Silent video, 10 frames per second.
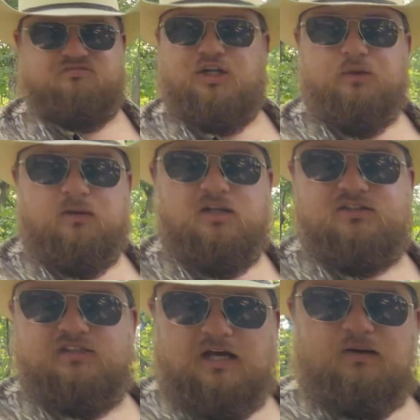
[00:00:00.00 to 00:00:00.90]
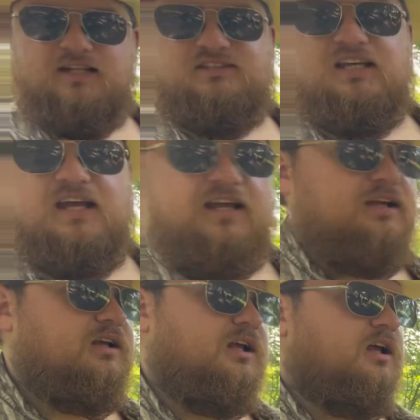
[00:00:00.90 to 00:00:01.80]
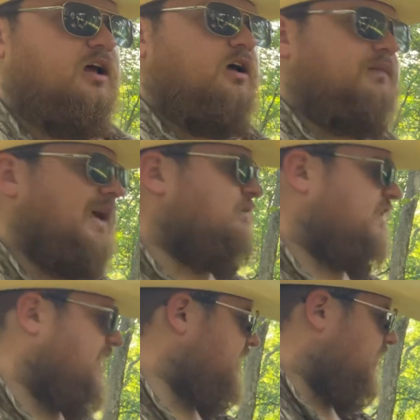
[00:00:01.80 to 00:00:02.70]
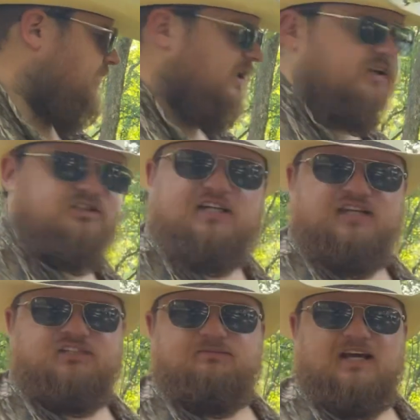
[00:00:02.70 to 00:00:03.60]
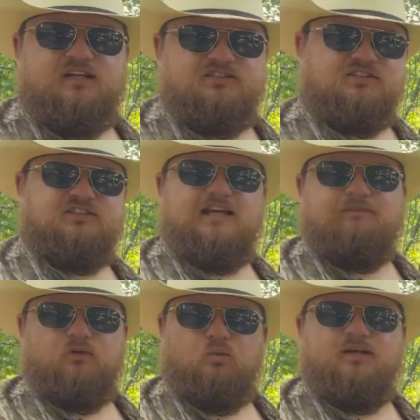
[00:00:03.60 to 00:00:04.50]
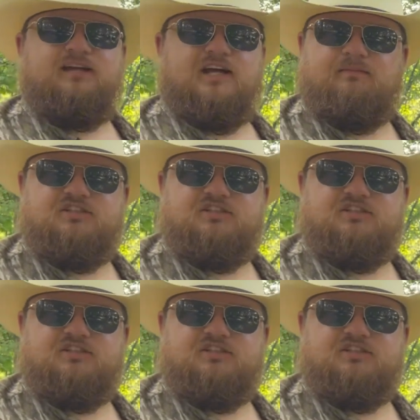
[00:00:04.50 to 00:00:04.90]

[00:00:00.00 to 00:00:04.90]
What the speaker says: months ago, I'd say. I haven't had to come out here and change the batteries in this camera one time.